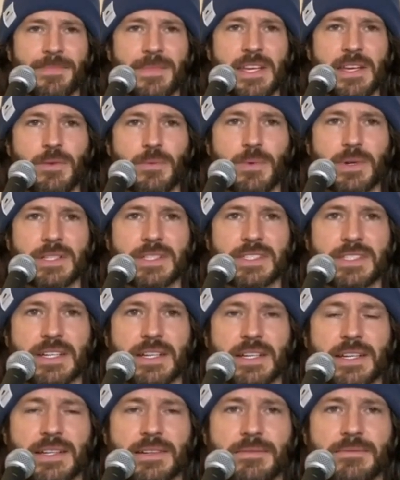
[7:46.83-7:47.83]
It was,
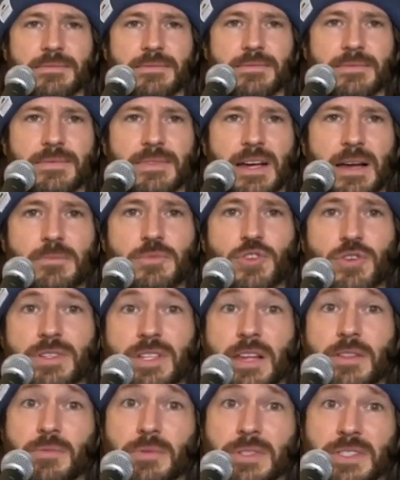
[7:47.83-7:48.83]
I'm sure
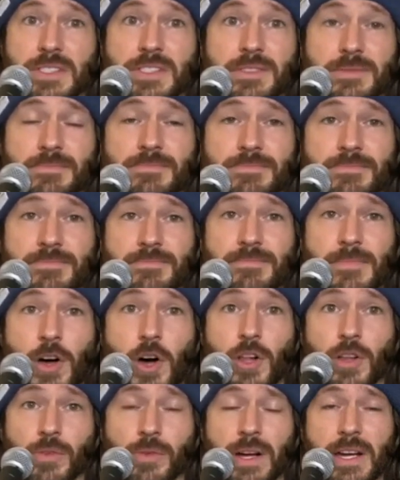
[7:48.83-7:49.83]
death was
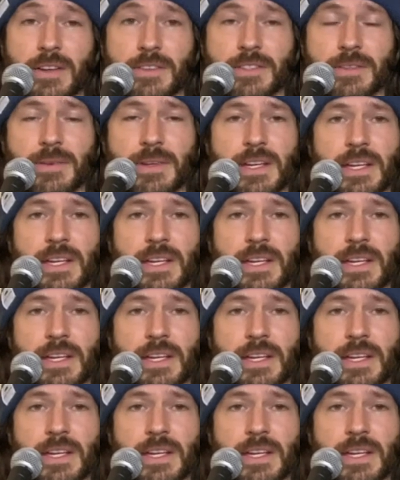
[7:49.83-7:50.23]
all around.